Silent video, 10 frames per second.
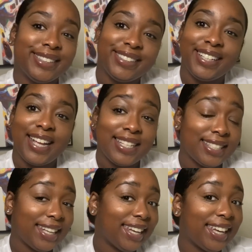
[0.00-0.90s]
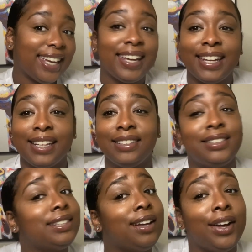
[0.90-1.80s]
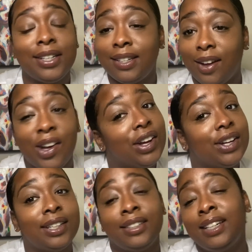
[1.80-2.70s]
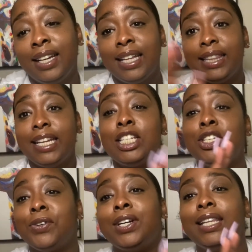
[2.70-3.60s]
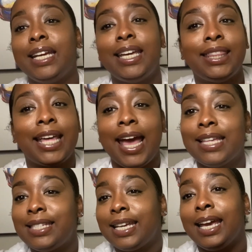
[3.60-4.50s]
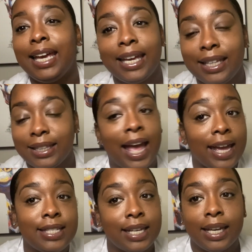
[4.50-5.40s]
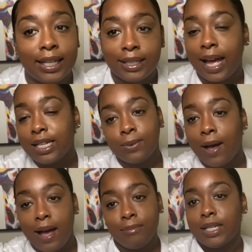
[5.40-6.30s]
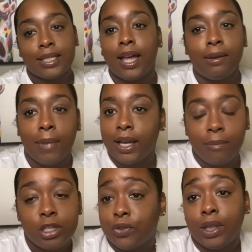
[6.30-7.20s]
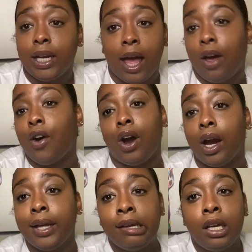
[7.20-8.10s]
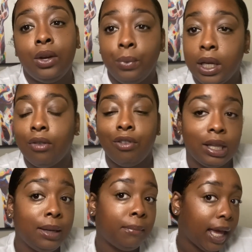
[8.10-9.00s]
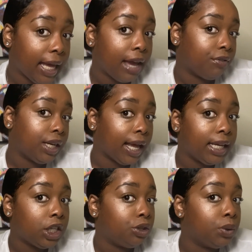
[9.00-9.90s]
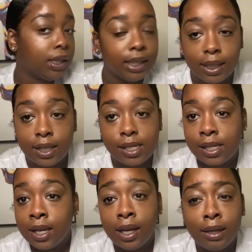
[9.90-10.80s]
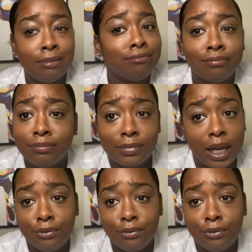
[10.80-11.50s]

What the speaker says: And that's it. So y'all, literally that's it. That is it. That's why I'm just like, makeup is really not hard. We can really make everyday cute looks in